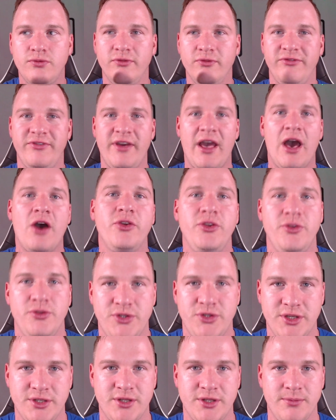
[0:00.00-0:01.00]
value
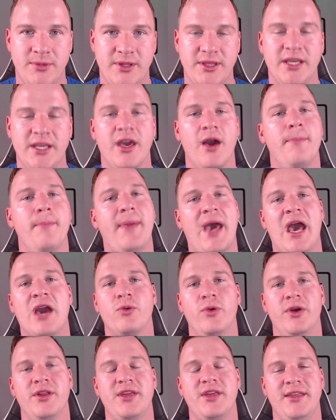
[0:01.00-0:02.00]
system that they come
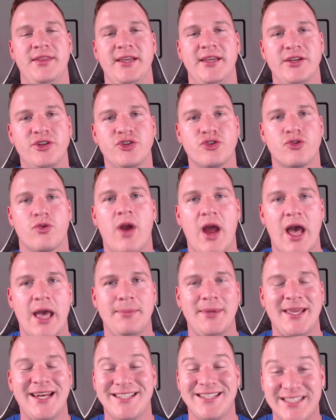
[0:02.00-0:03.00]
back with and they
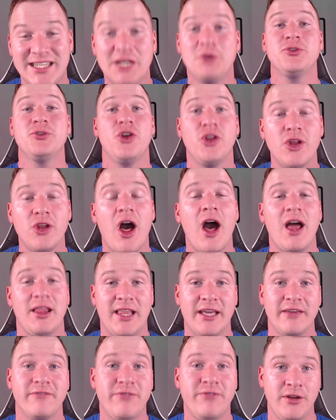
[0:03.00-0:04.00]
describe, and it sounds a lot
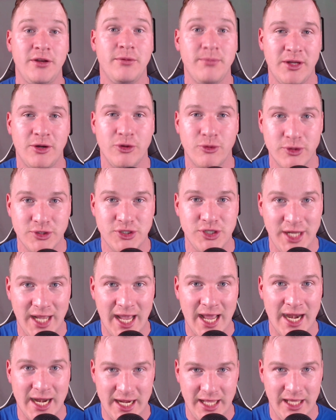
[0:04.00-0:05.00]
like fundamental
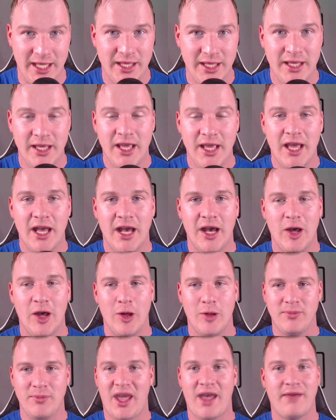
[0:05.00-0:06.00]
Christianity.
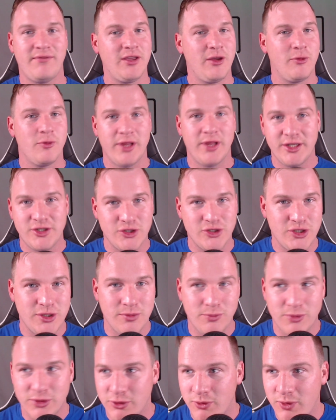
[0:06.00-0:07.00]
Having a
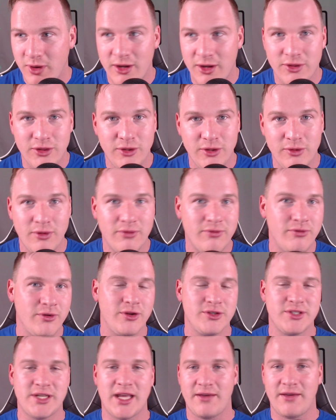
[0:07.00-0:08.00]
relationship with the creator of the
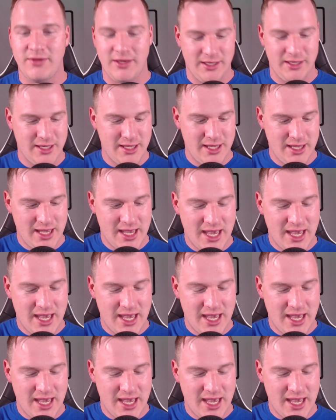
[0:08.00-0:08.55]
universe, having